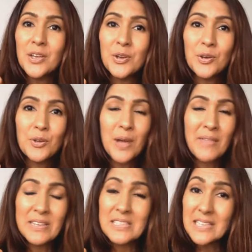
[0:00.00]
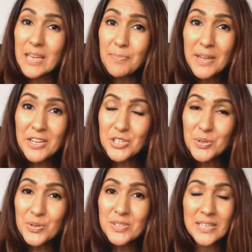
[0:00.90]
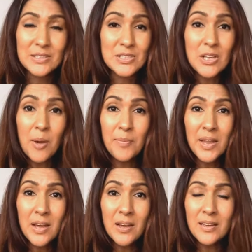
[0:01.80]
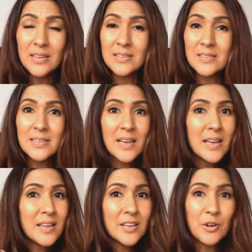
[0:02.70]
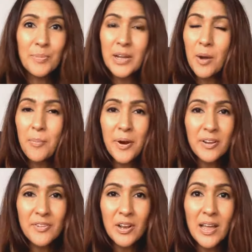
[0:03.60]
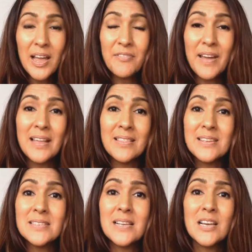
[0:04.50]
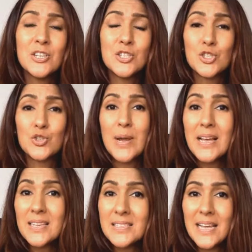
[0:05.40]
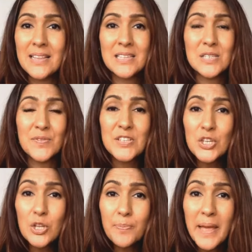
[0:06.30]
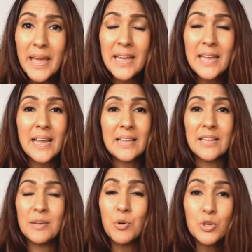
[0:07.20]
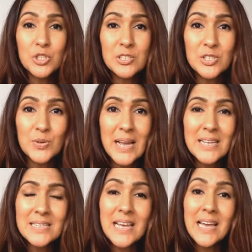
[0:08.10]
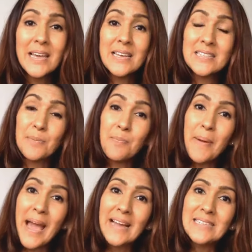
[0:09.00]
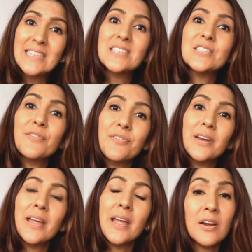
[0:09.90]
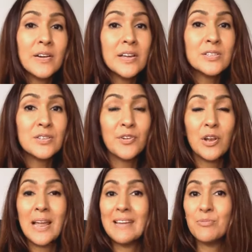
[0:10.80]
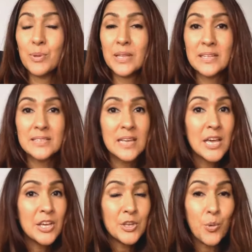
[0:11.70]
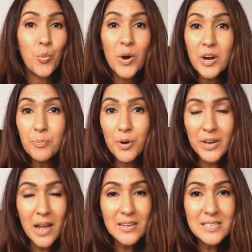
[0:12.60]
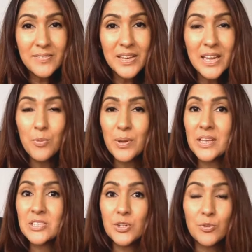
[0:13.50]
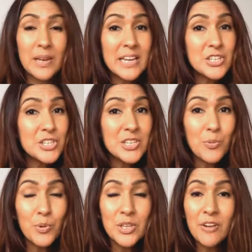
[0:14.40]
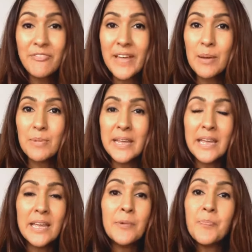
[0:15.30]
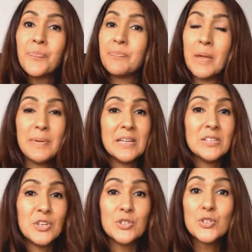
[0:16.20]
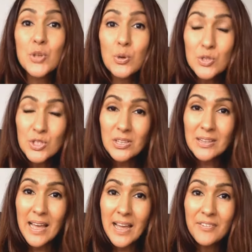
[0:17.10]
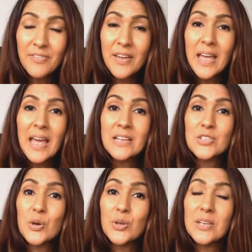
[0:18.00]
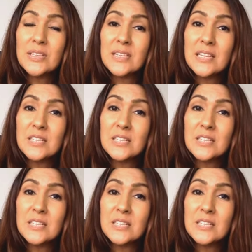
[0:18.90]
you know, you're having sleep issues, insomnia is, you know, become part of your life, and this stress and this physical pain and the emotional stress is impacting different areas of your life, whether it's your work productivity, whether it's your relationship with your family, maybe it's your social life. So it's